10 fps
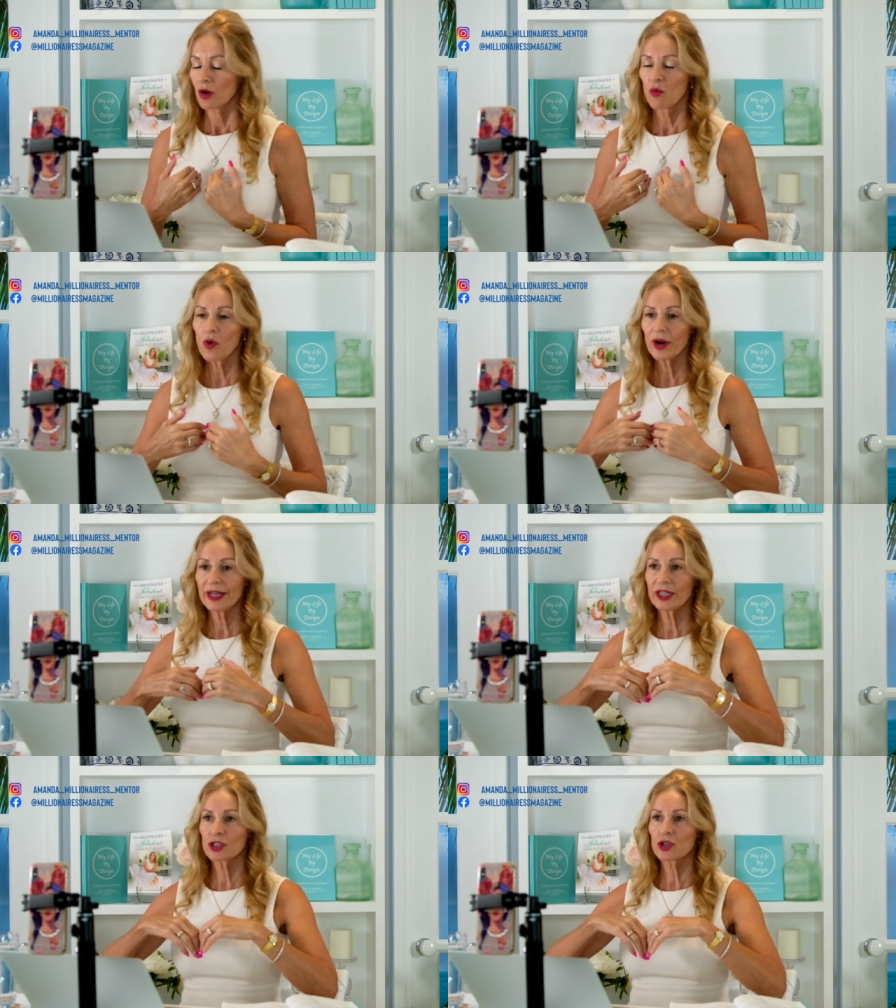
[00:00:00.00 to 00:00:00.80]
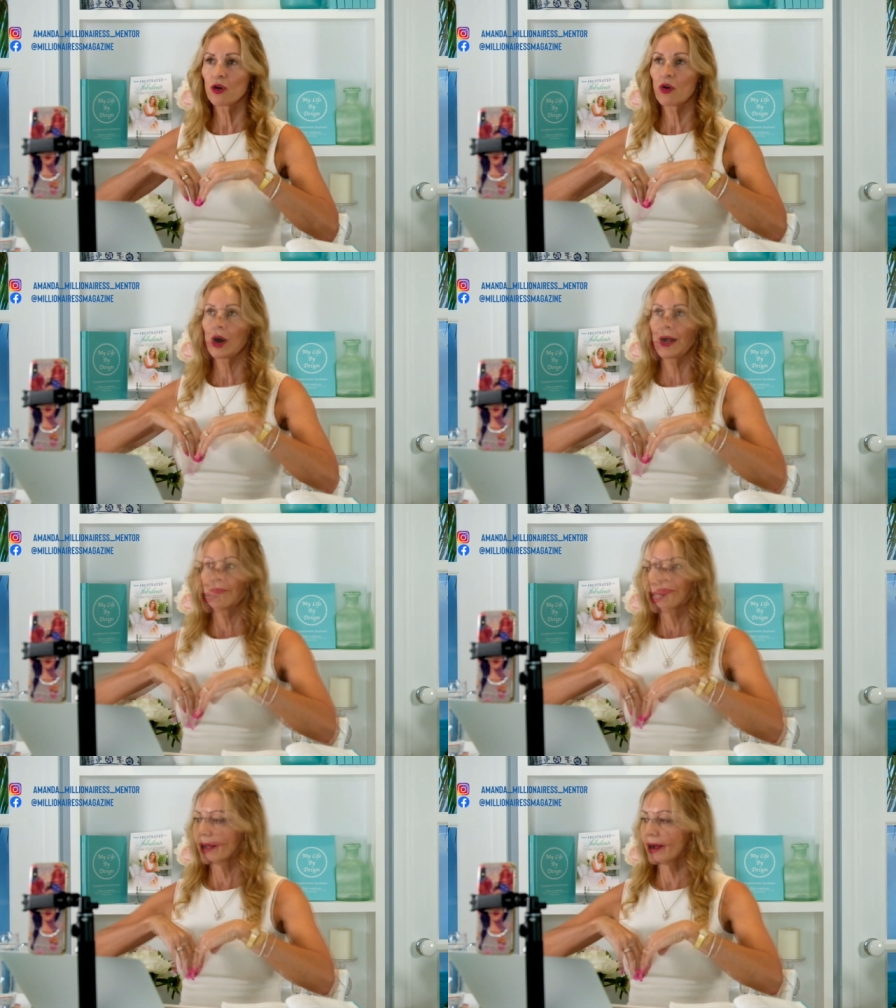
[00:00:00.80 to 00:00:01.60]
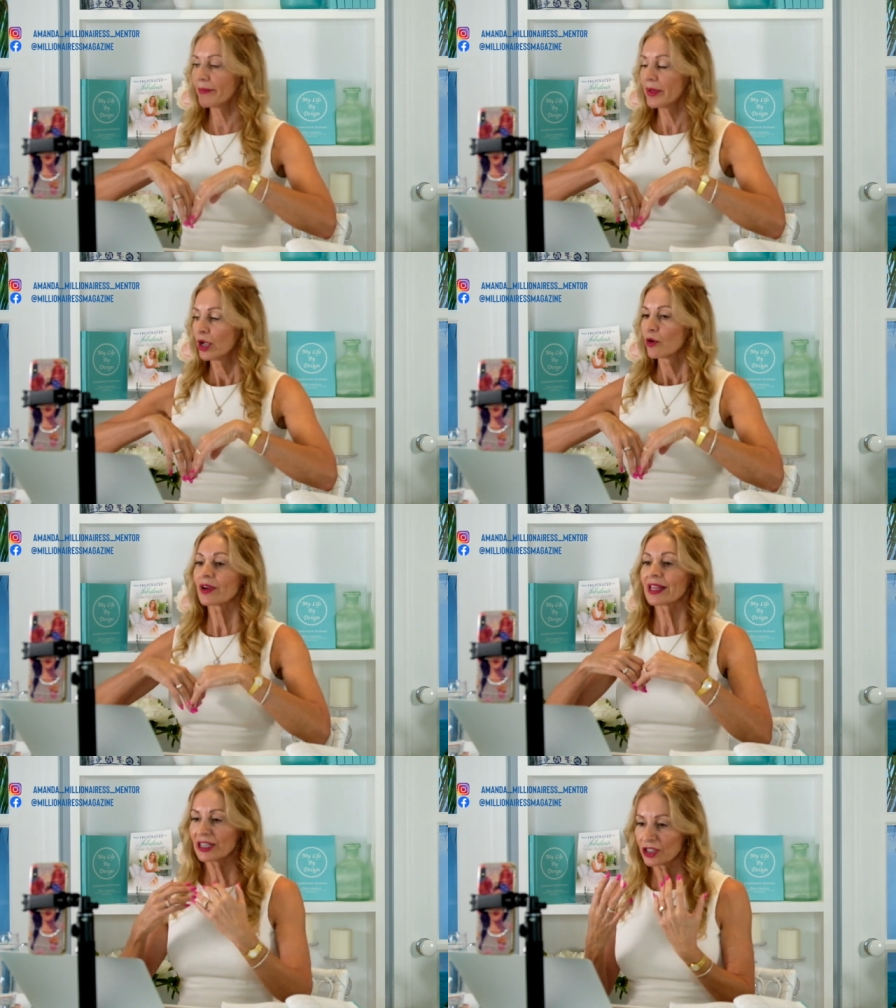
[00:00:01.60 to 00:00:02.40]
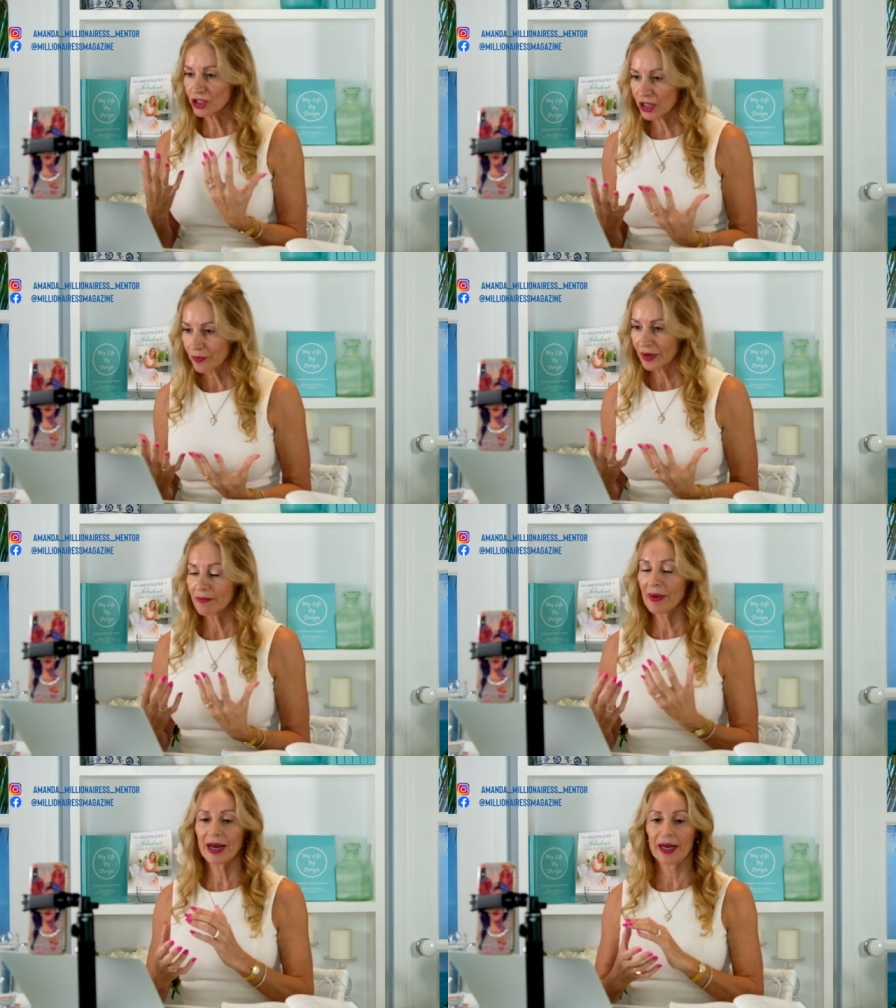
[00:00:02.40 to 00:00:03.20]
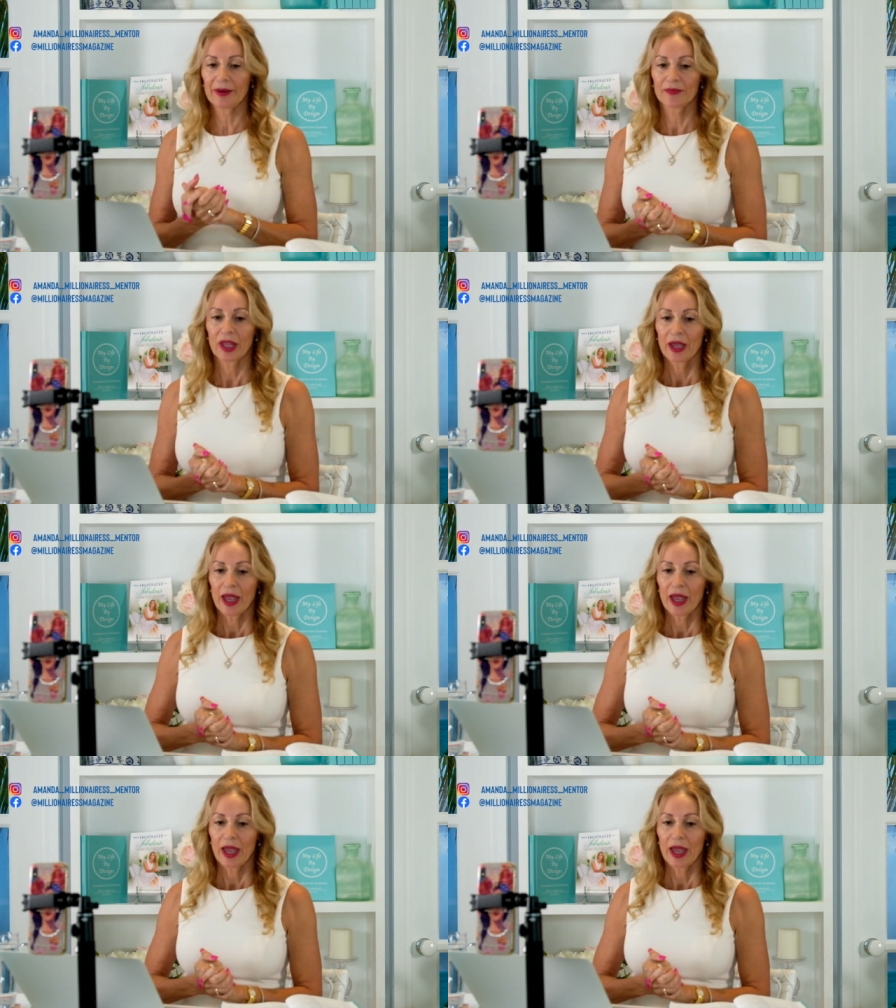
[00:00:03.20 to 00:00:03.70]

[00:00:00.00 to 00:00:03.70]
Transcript: what is your um, relationship with money?